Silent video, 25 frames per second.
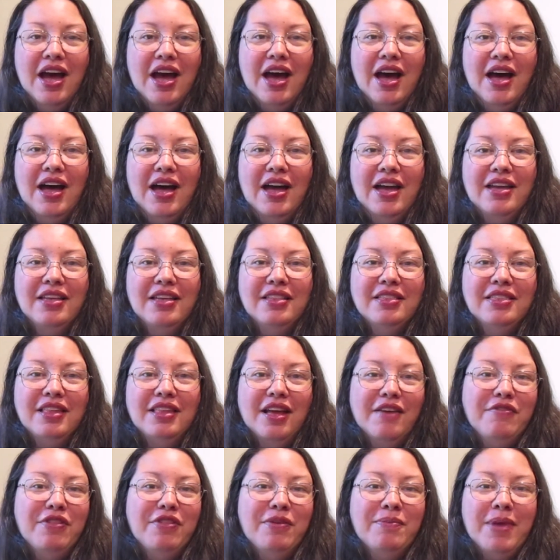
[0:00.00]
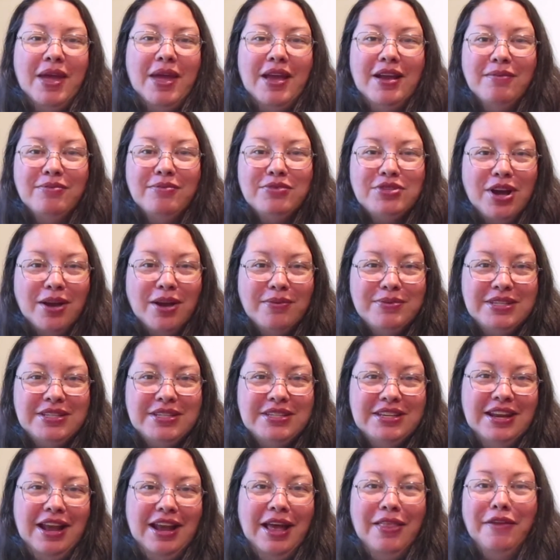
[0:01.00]
I love the makeup jobs he
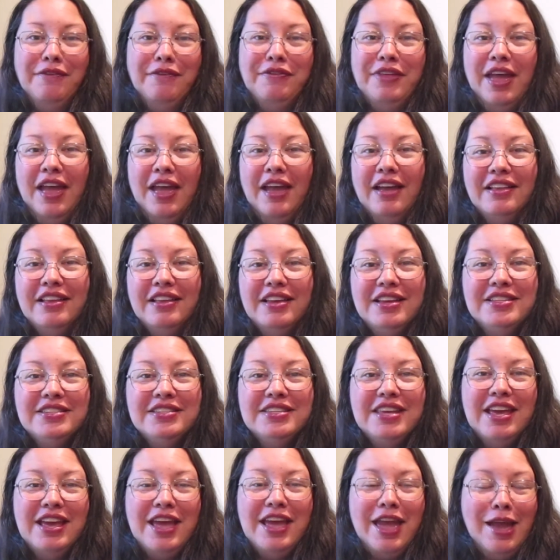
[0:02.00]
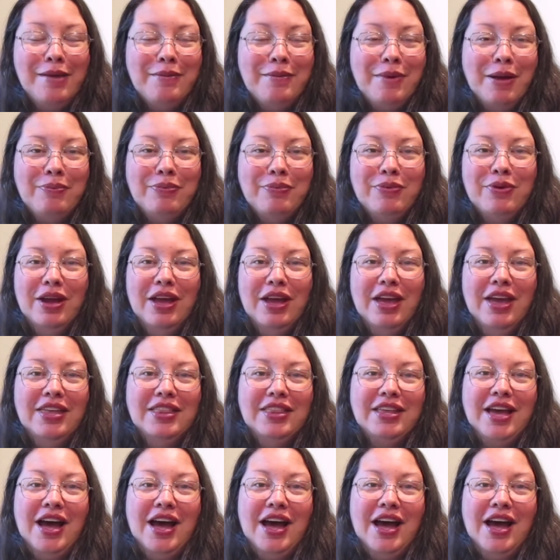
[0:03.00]
did. I love the aliens he came up with.